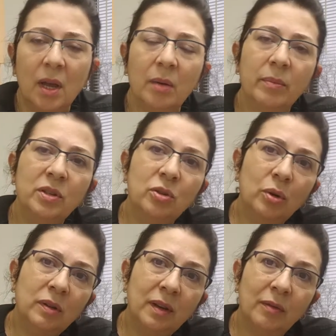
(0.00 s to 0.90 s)

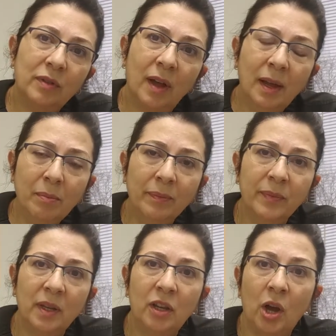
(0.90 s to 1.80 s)
Majority of time,
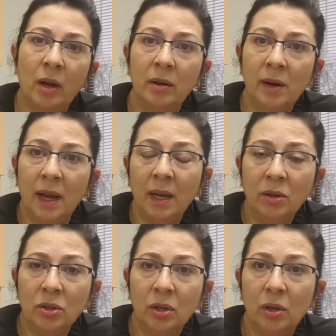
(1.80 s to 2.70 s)
in younger
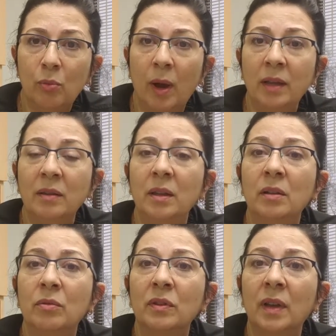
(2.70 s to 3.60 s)
age, you might need a
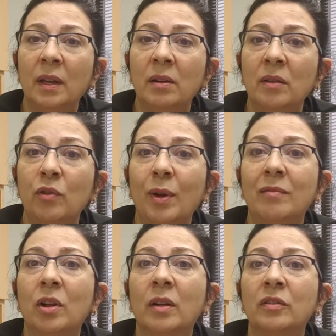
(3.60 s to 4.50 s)
retainer if you have
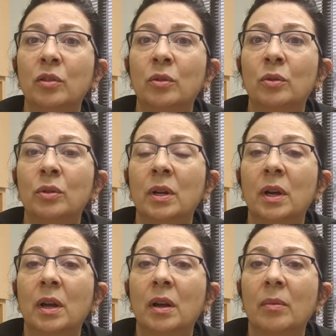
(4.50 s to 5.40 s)
lost your
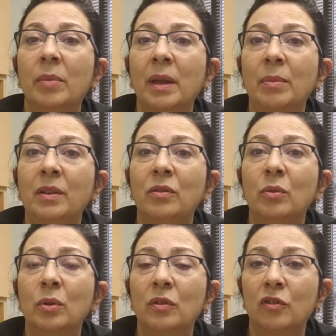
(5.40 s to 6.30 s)
baby
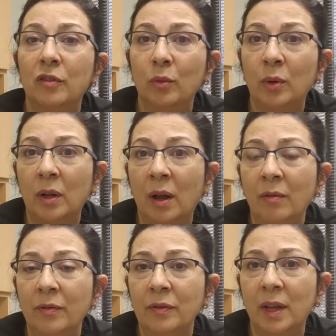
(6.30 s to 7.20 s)
tooth soon
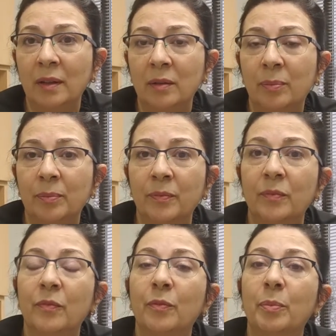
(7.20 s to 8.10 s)
enough that the
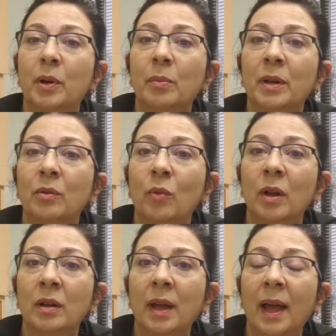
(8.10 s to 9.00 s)
permanent
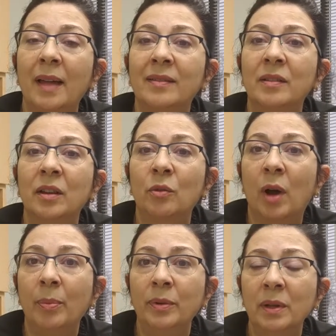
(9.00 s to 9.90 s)
one hasn't
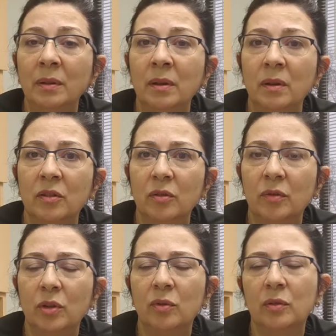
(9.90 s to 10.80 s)
erupted. So we
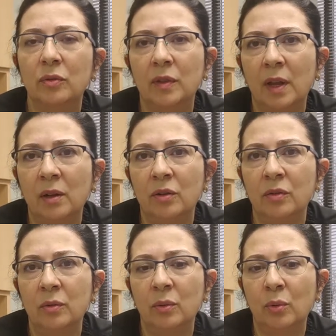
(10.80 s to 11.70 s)
use a retainer
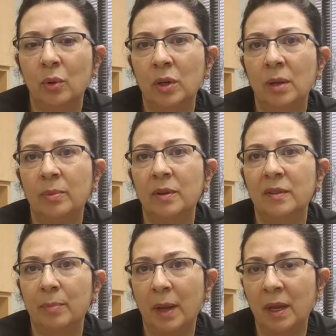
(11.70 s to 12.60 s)
to keep the
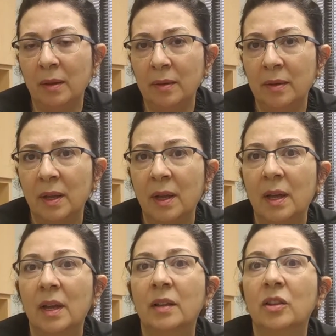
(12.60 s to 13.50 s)
space,
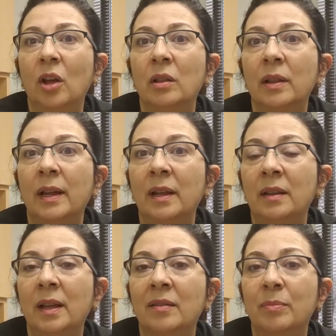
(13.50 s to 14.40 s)
not letting
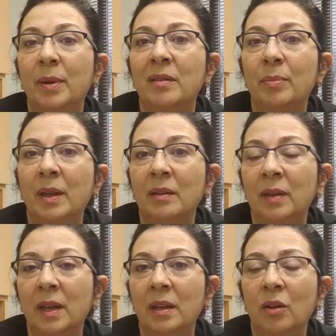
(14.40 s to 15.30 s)
that space being
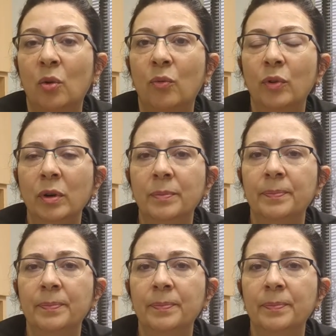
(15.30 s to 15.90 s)
taken over.